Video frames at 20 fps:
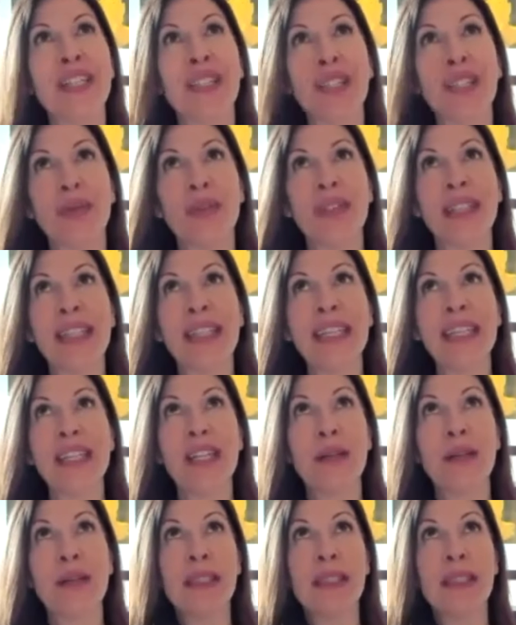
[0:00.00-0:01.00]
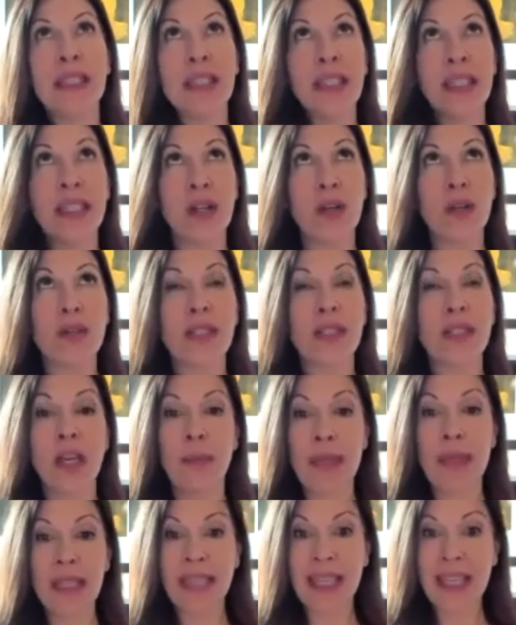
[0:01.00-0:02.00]
so when the light comes, it, codes
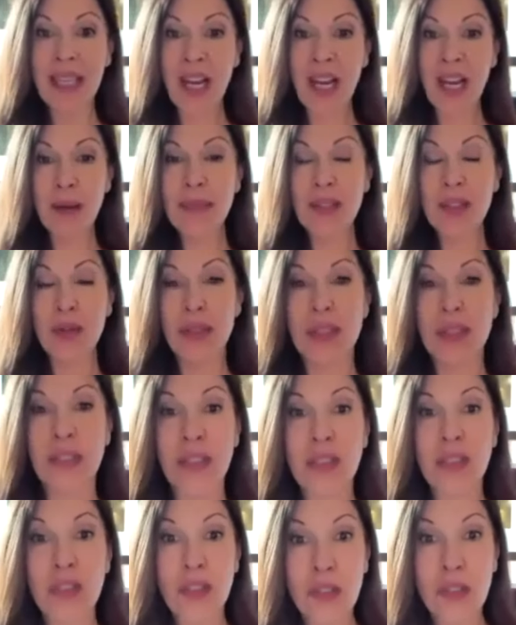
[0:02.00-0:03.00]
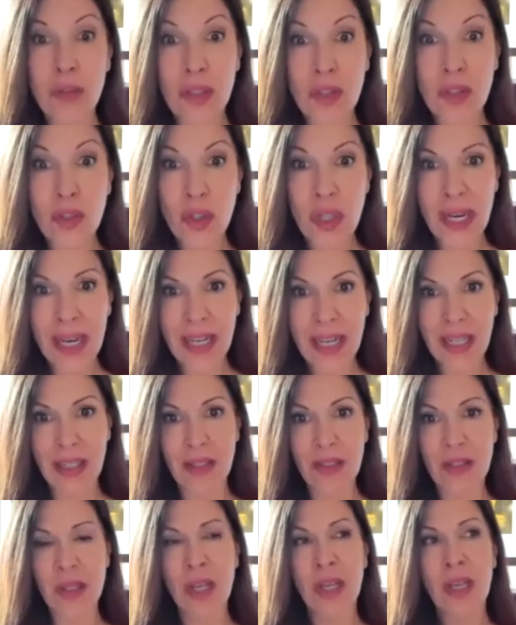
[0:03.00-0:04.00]
come in, they come to assist you to
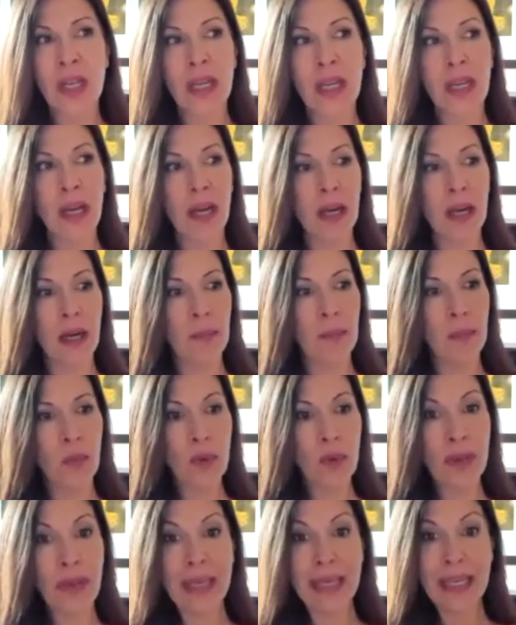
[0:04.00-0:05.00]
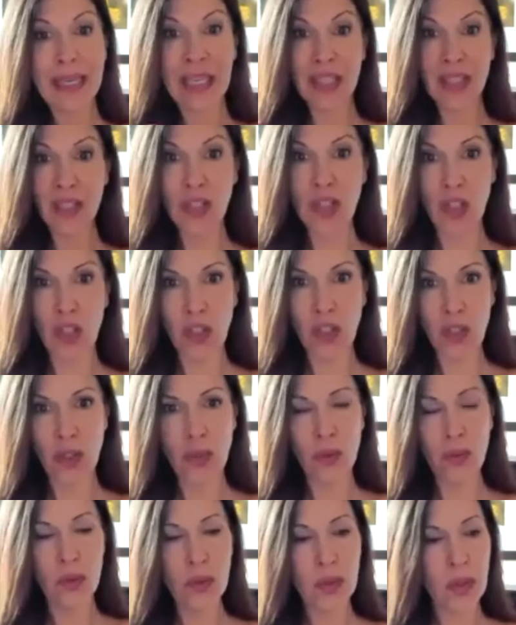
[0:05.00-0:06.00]
change um, within
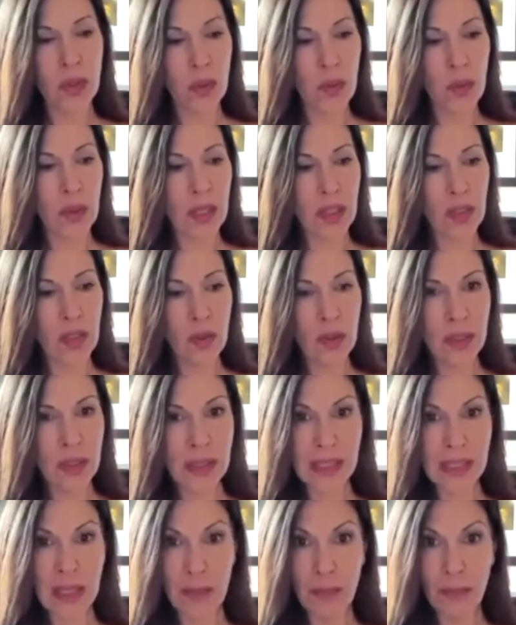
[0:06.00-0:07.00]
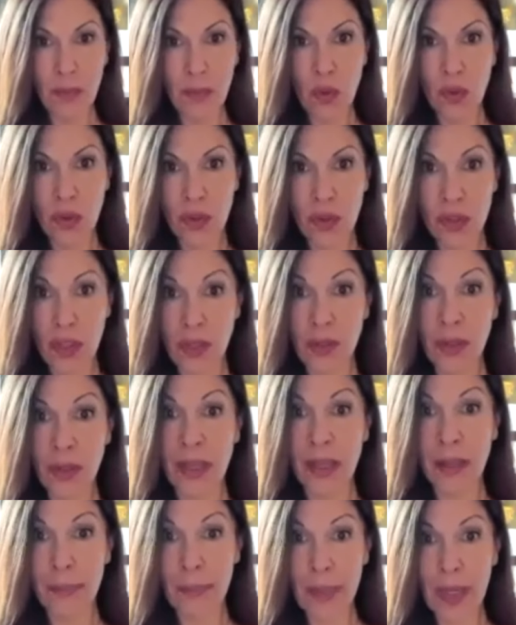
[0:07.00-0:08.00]
you so that you can step more into your
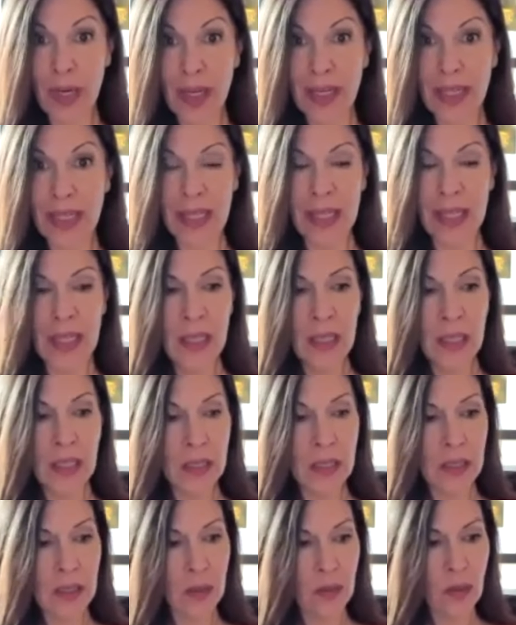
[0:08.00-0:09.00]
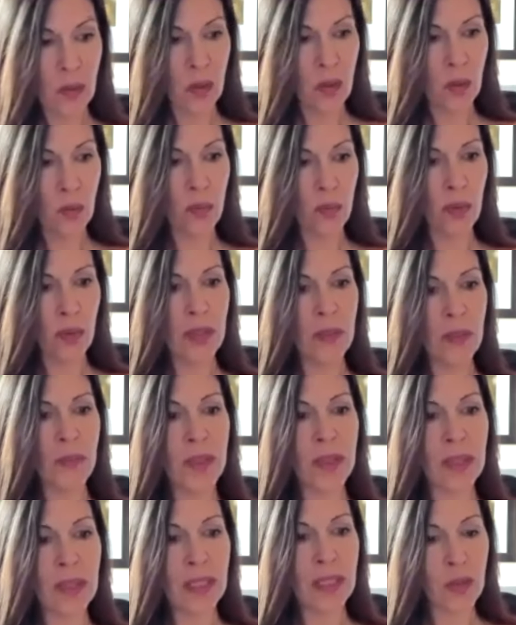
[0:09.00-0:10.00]
light body. So it's going to bring up
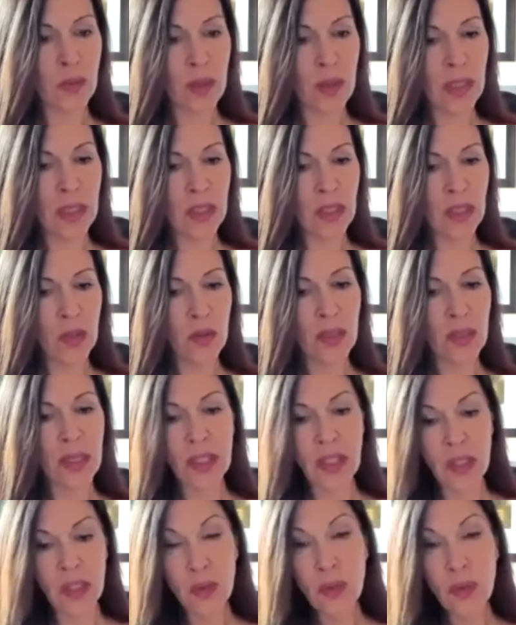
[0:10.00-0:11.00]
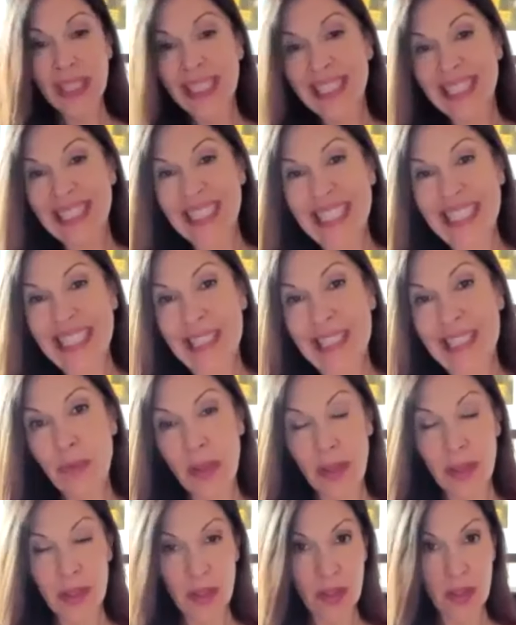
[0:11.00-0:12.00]
the things within you that you need to see
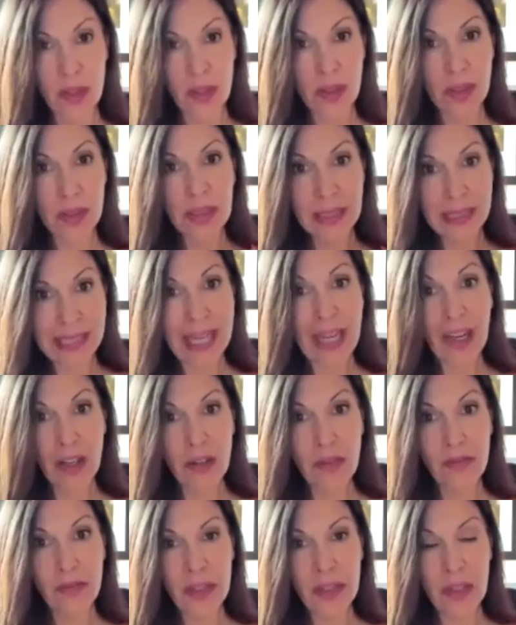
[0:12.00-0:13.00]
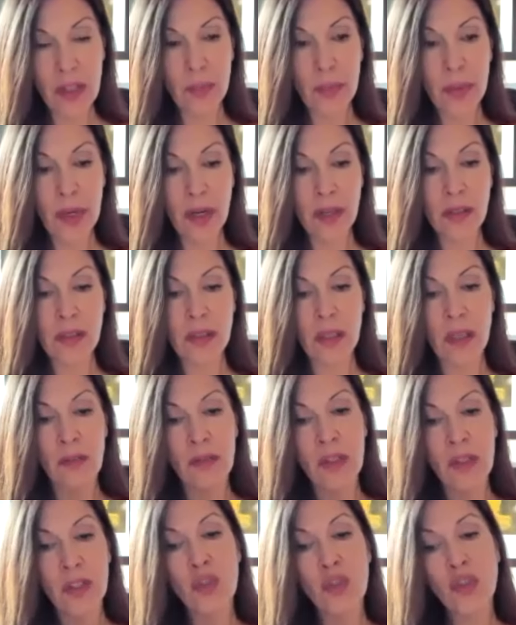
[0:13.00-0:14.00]
within yourself that are parts of
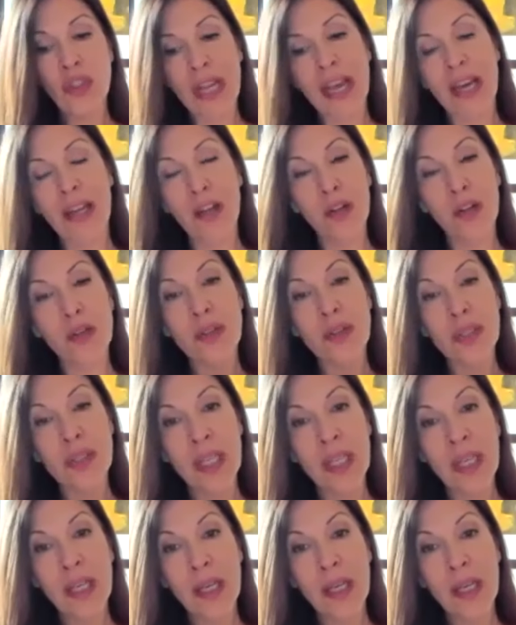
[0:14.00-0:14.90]
the shadows,